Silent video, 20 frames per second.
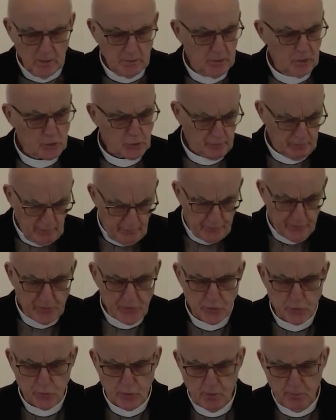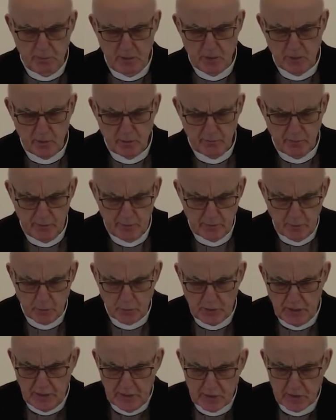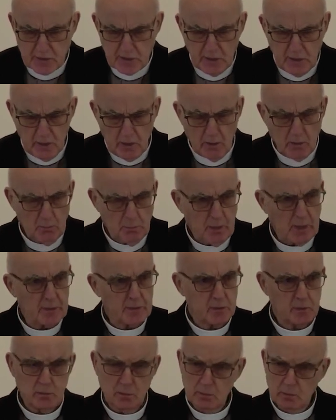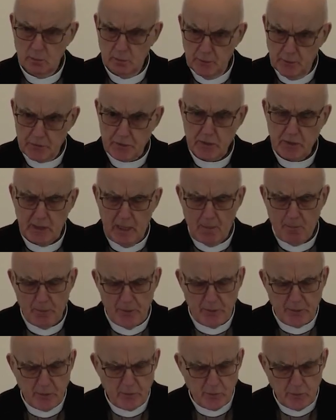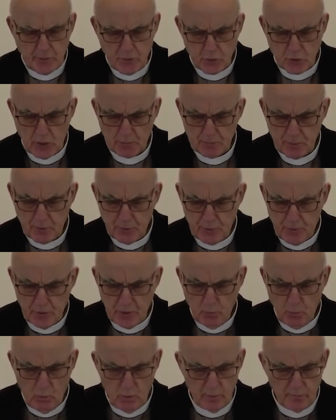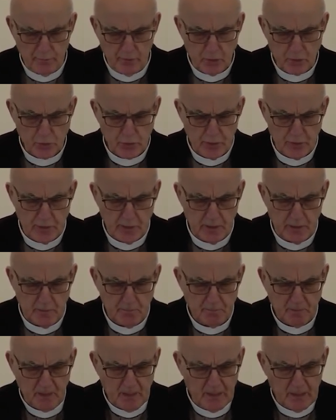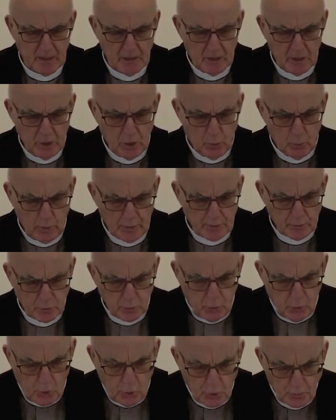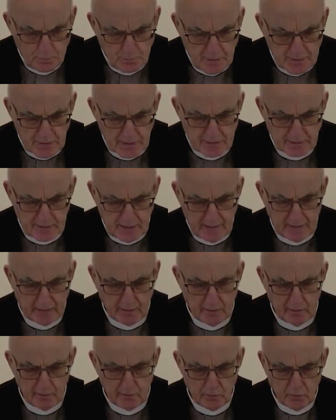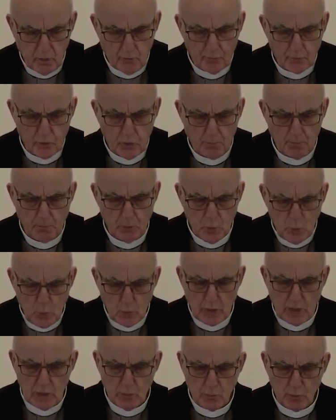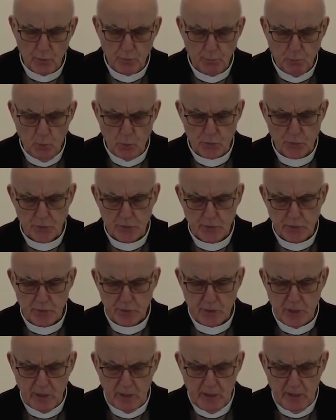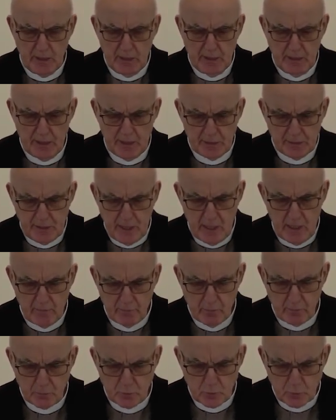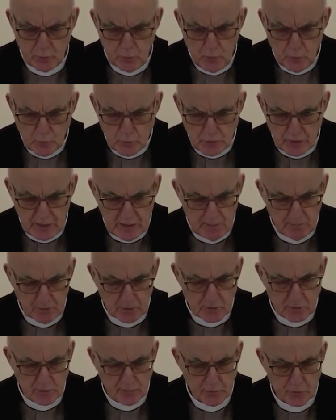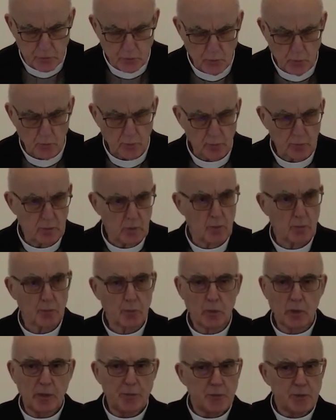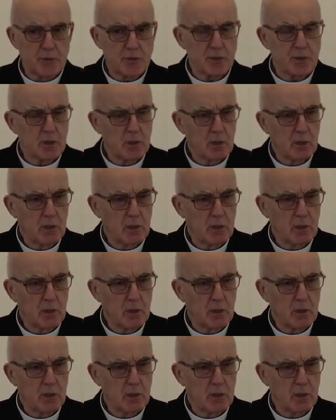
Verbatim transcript: There's a reference to them here in our text, but it's elaborated on in chapter 31, verse 18. When God made an end of communing with Moses, he gave him two tables of stone. Now, look at this